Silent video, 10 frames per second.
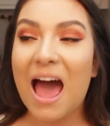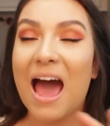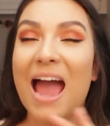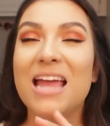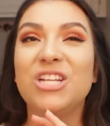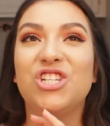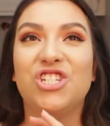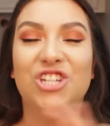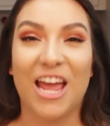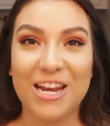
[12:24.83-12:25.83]
I
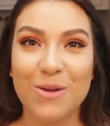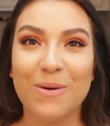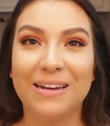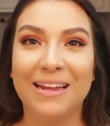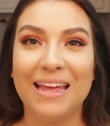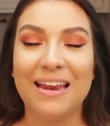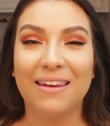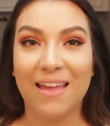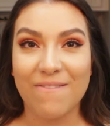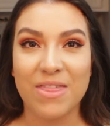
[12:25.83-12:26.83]
genuinely
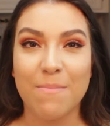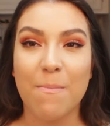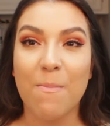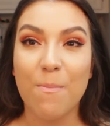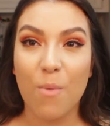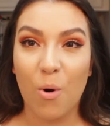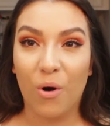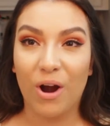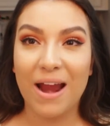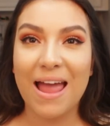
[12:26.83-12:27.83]
love them
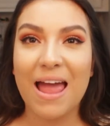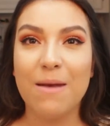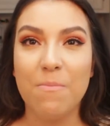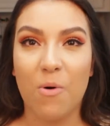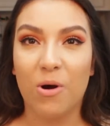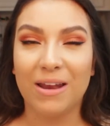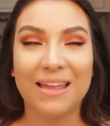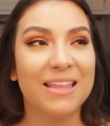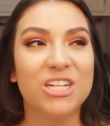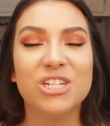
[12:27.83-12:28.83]
more and more.
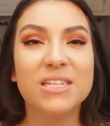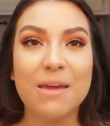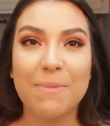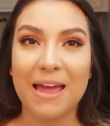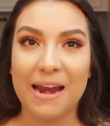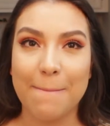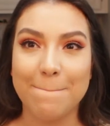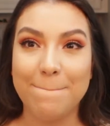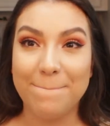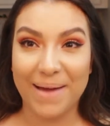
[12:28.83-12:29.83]
Like, they just keep
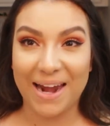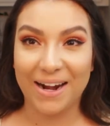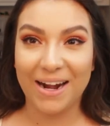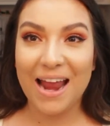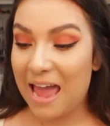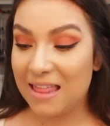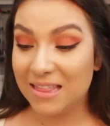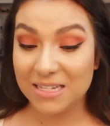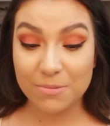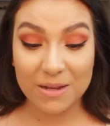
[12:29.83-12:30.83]
getting better. And
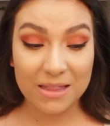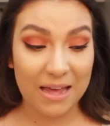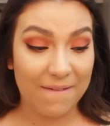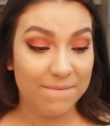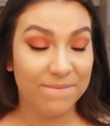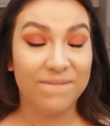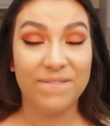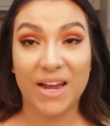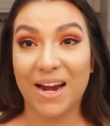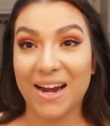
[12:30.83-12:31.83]
this month I'm
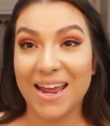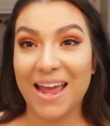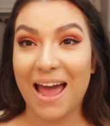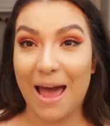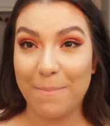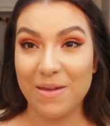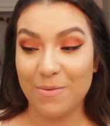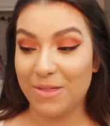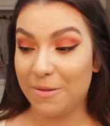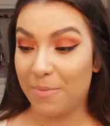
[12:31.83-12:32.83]
very happy
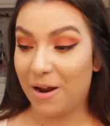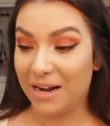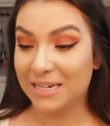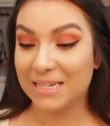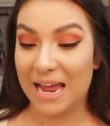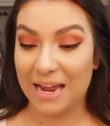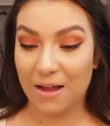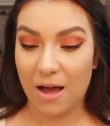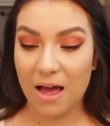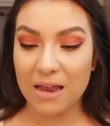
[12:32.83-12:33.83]
with the products I
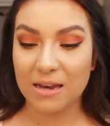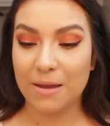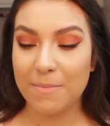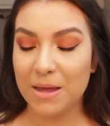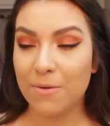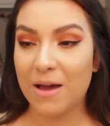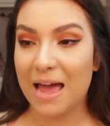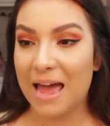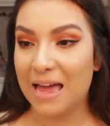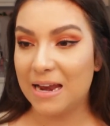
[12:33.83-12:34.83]
got. Let me go
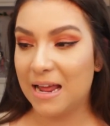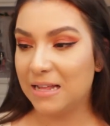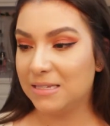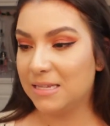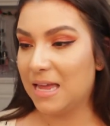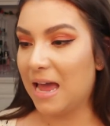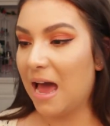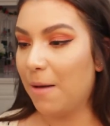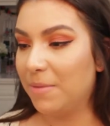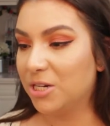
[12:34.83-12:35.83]
ahead and see
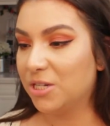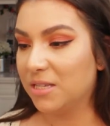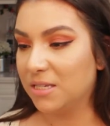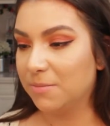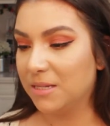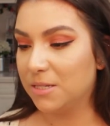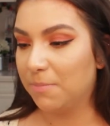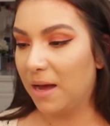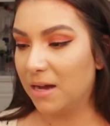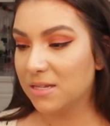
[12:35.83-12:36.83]
how much this month's
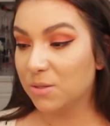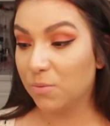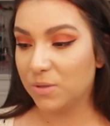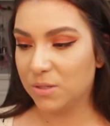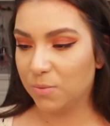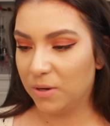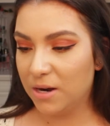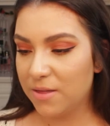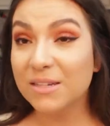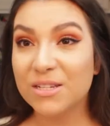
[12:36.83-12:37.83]
box was worth.